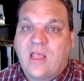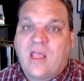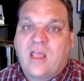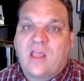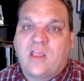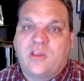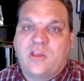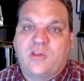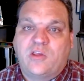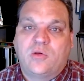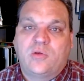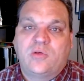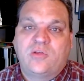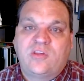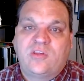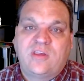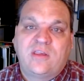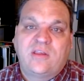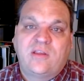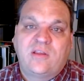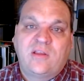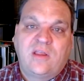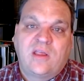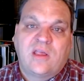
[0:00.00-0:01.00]

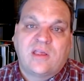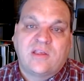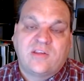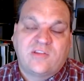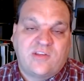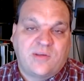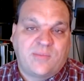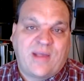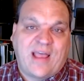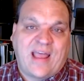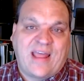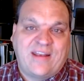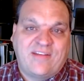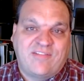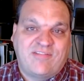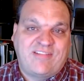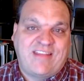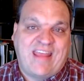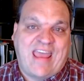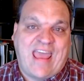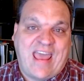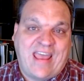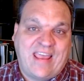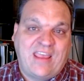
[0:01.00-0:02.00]
using some kind of
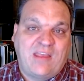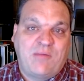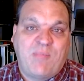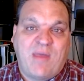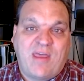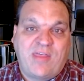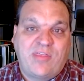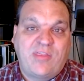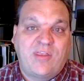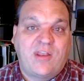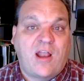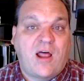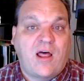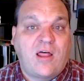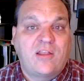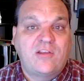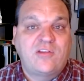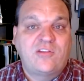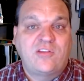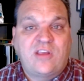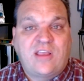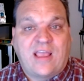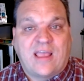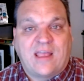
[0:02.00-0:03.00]
tagging
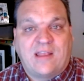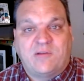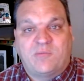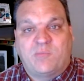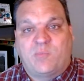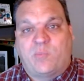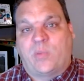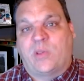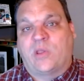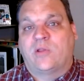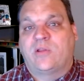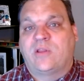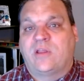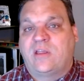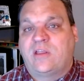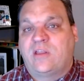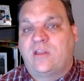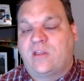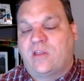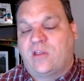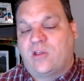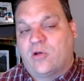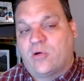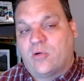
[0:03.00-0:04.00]
methodology and
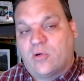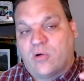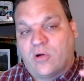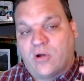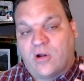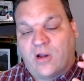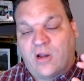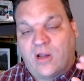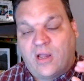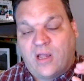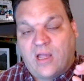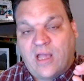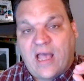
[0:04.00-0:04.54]
building your